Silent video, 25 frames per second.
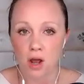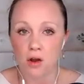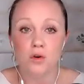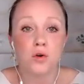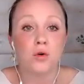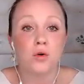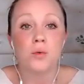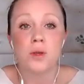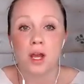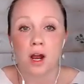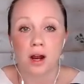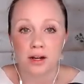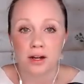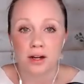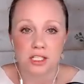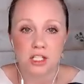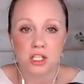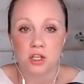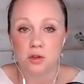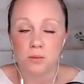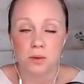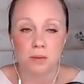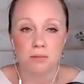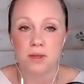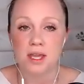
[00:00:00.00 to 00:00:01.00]
who we are as
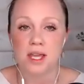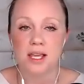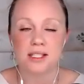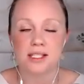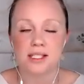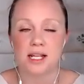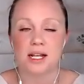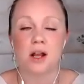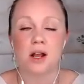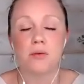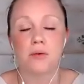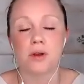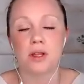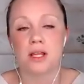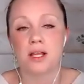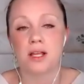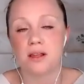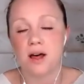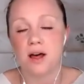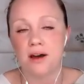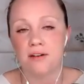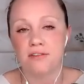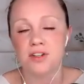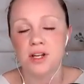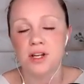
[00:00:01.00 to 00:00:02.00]
human beings. And I really
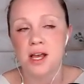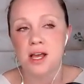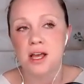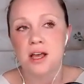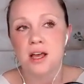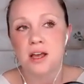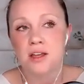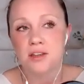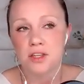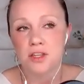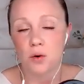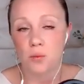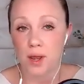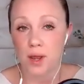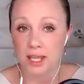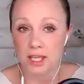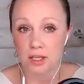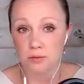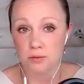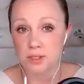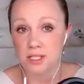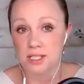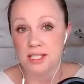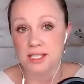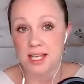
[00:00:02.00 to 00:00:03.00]
loved the way
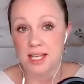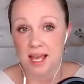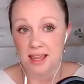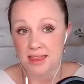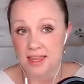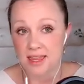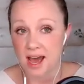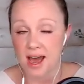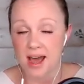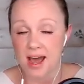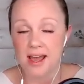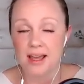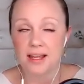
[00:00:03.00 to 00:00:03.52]
you said that.